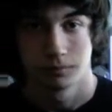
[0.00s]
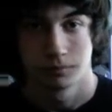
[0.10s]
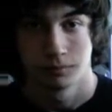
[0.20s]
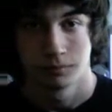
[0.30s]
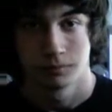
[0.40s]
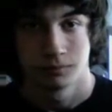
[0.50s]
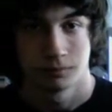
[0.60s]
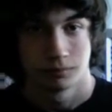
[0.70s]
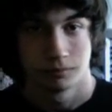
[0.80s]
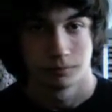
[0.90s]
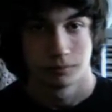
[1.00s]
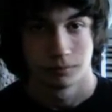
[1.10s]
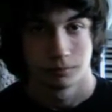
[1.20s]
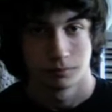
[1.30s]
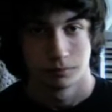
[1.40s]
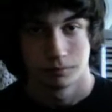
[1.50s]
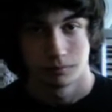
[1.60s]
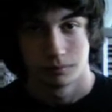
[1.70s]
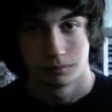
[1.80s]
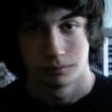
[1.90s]

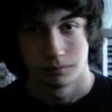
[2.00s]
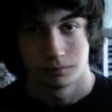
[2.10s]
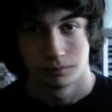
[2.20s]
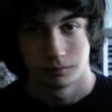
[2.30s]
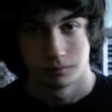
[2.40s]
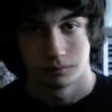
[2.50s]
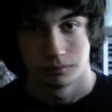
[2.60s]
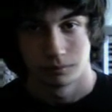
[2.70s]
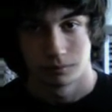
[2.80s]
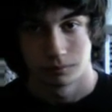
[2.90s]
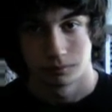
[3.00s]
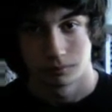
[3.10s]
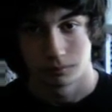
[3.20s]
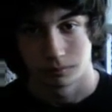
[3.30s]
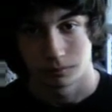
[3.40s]
This person isn't speaking.